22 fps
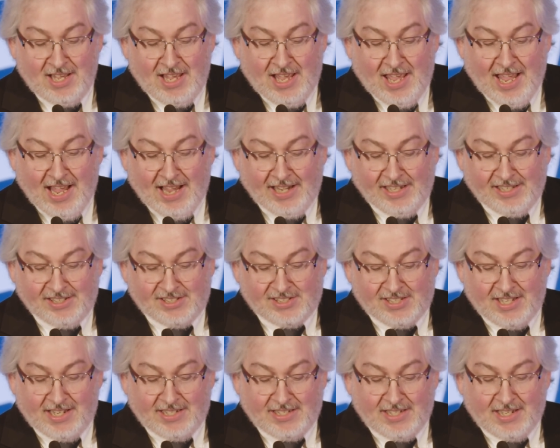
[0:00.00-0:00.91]
And he
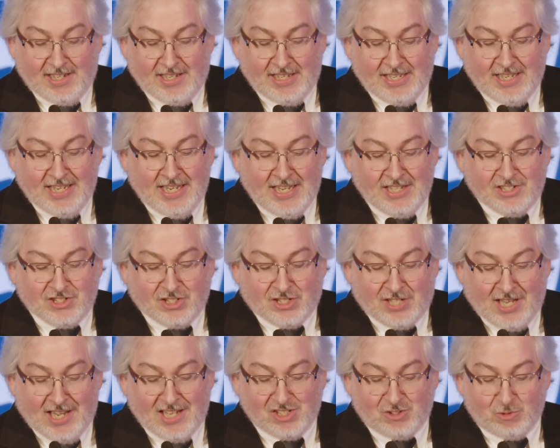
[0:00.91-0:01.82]
said each
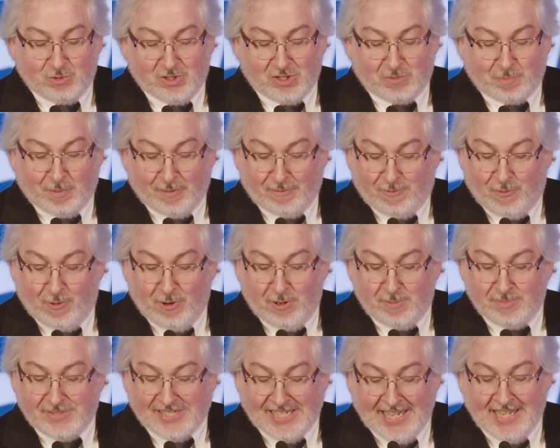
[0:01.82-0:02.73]
test was
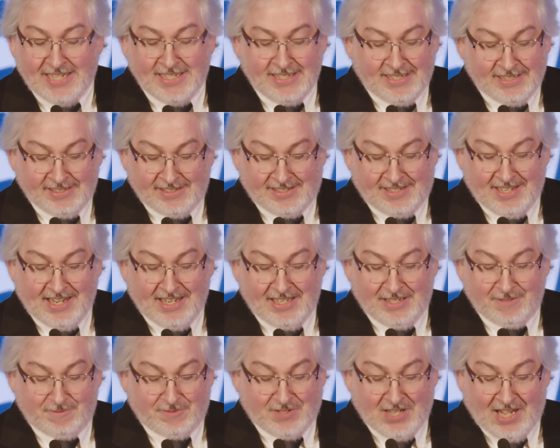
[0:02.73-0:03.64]
performed 10
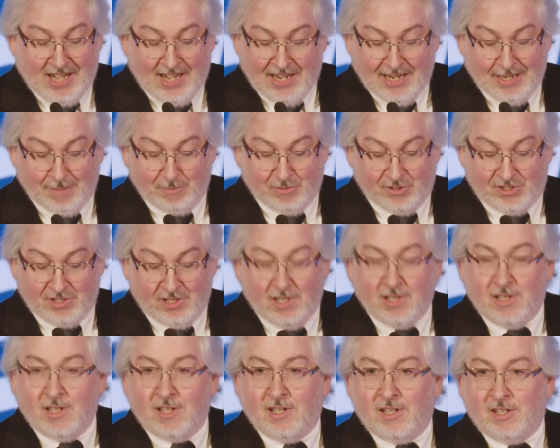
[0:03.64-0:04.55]
consecutive times
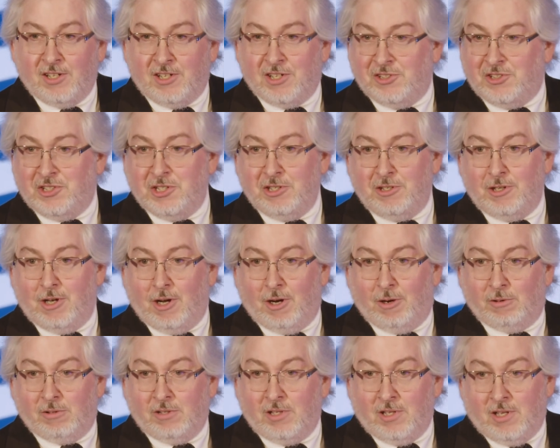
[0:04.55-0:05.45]
because,
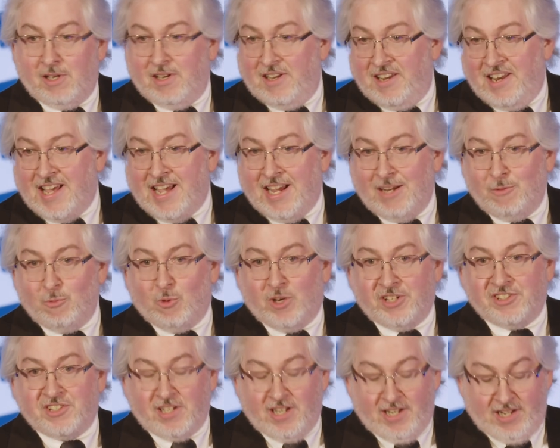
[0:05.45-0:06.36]
9
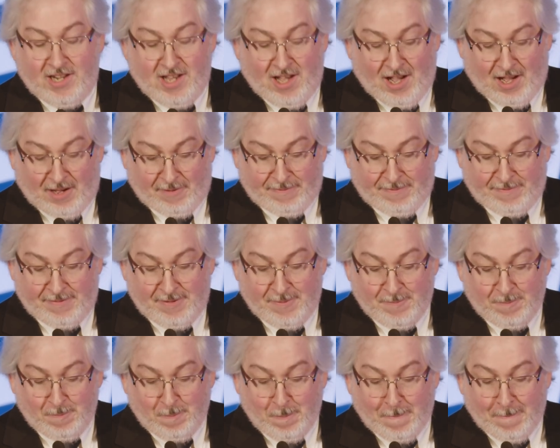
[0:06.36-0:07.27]
wasn't enough.
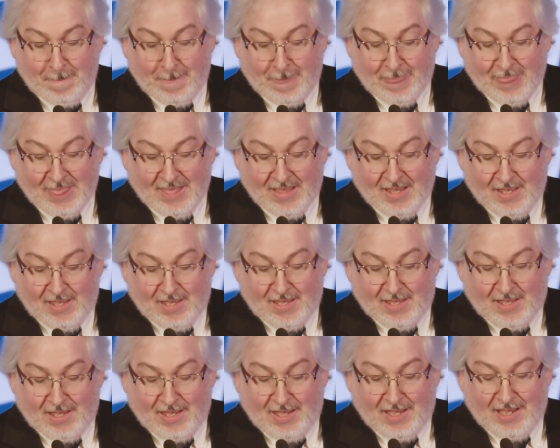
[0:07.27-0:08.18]

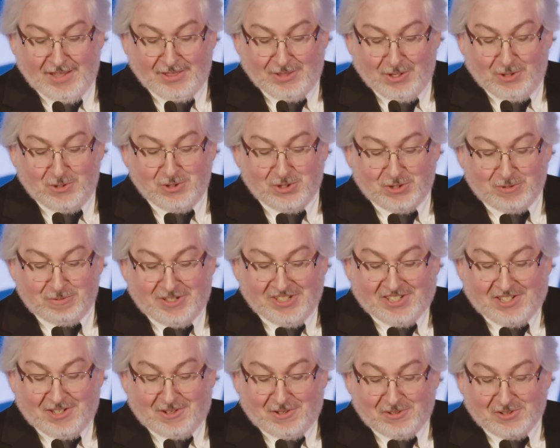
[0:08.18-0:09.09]
And those
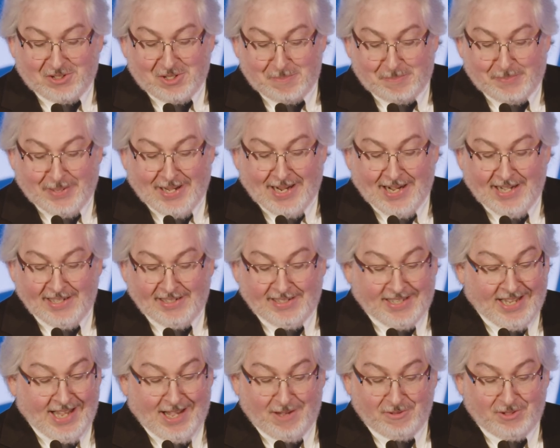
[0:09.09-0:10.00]
results combined and
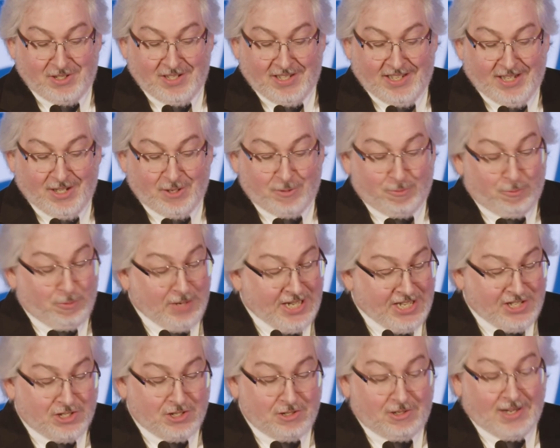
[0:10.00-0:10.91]
calculated
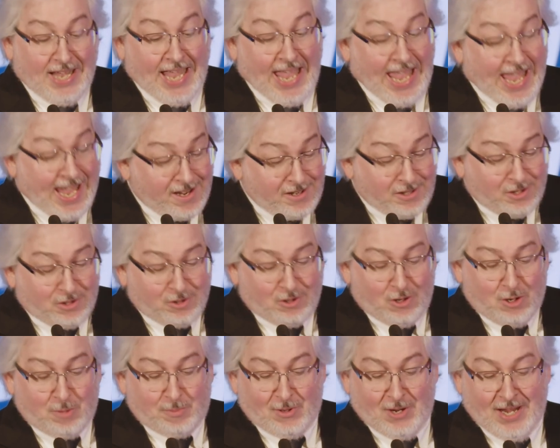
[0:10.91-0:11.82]
regional and
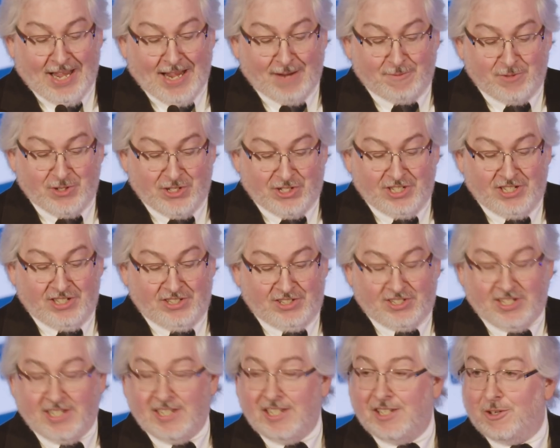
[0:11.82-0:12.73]
global
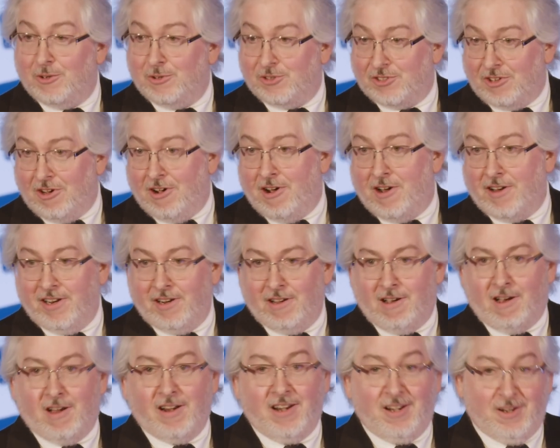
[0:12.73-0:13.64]
averages, and he goes on,
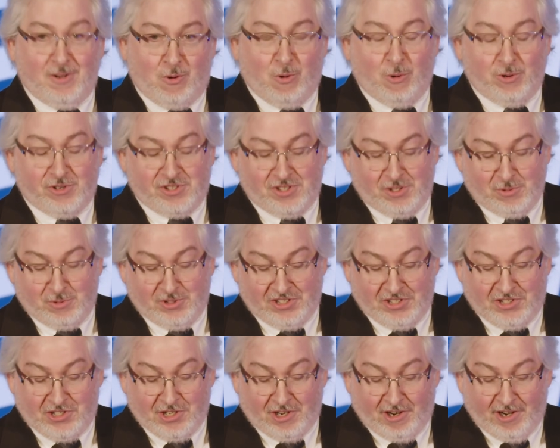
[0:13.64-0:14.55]
and of course there was
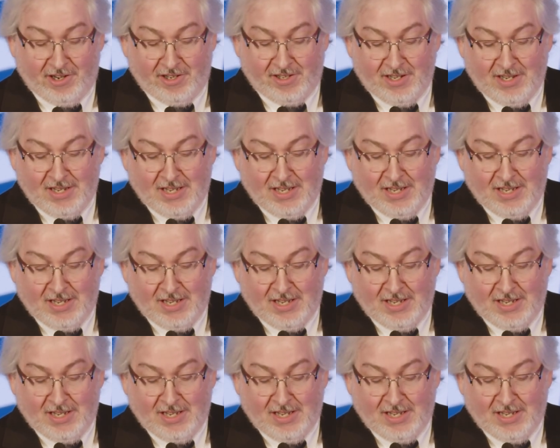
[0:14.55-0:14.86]
a chart.